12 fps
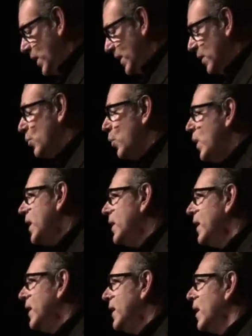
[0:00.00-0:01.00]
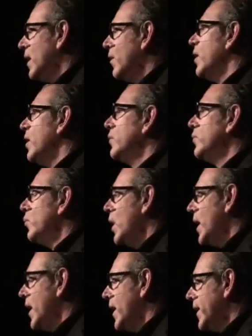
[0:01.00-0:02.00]
can win in our own
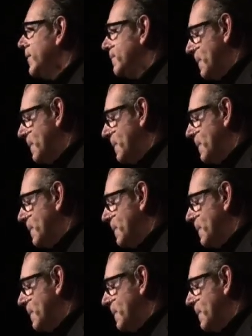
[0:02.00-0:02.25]
way.